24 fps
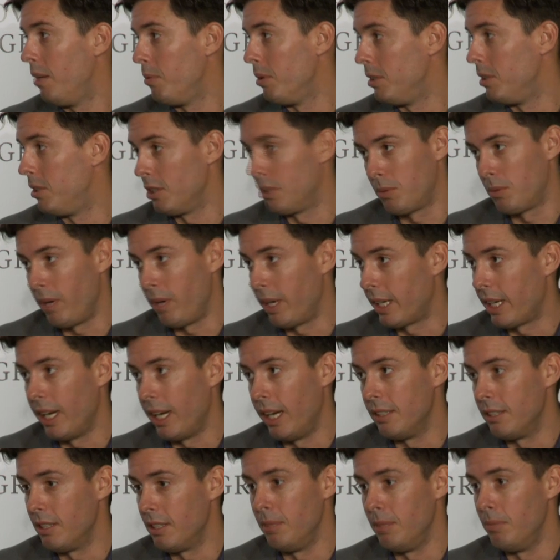with just white
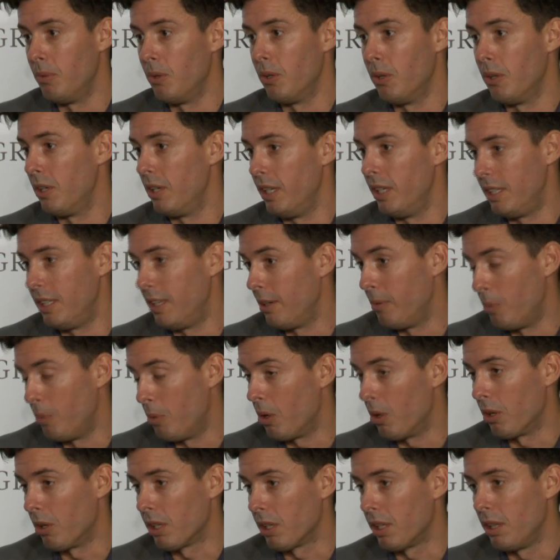guys anymore. It doesn't
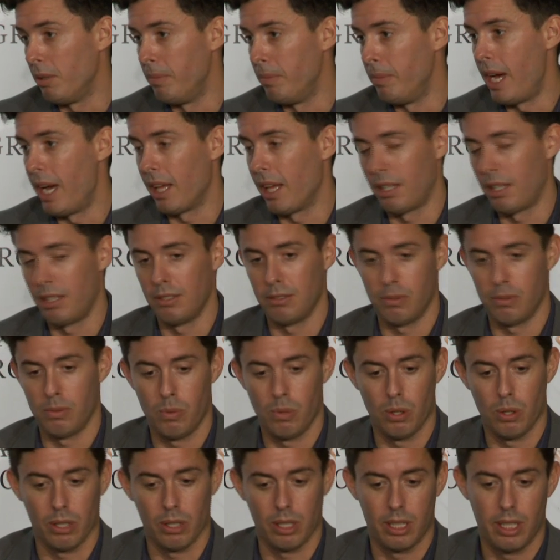work. The math doesn't
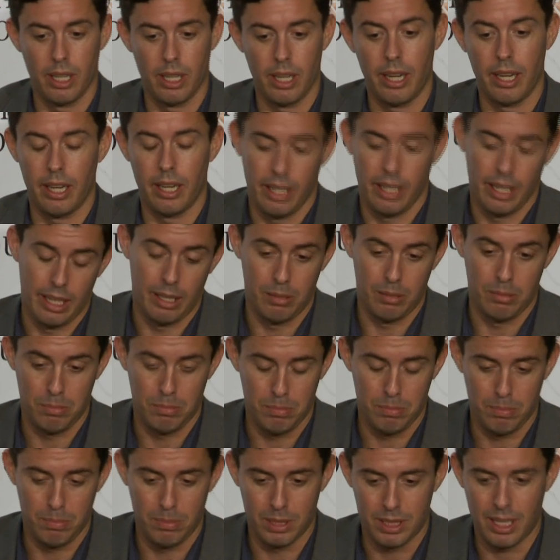work.
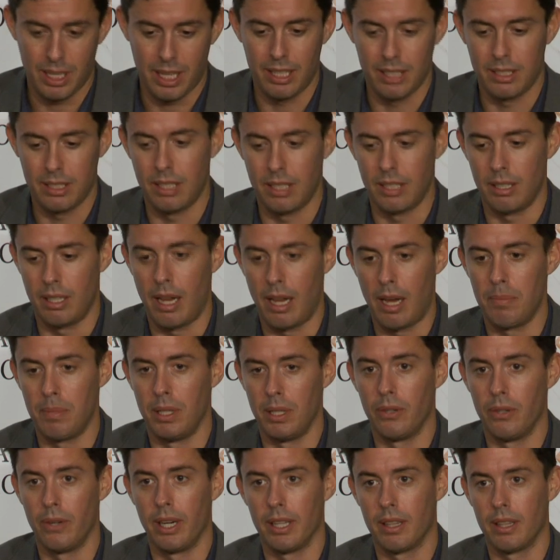And besides it not
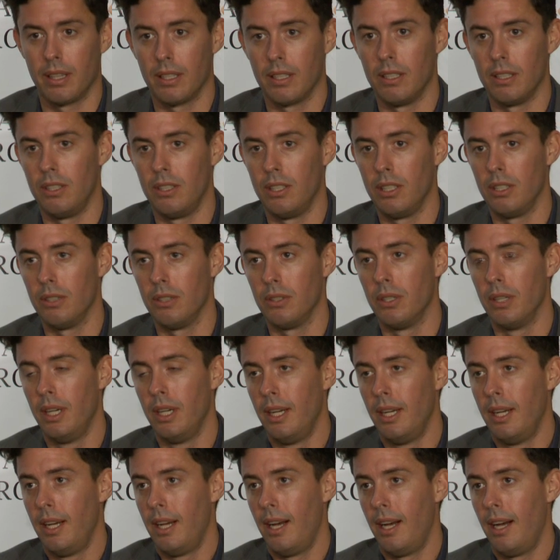being the right thing to do.
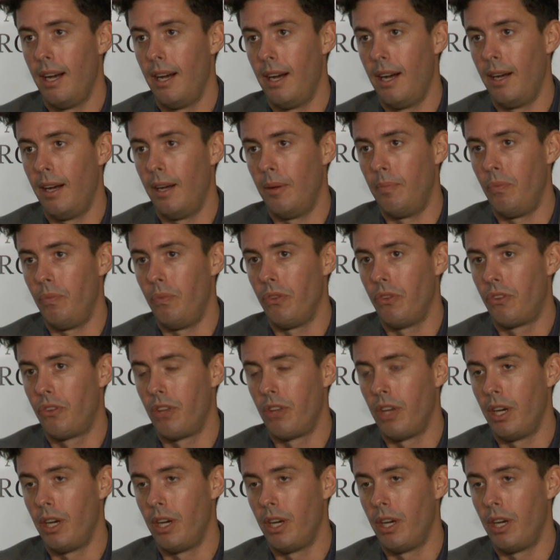I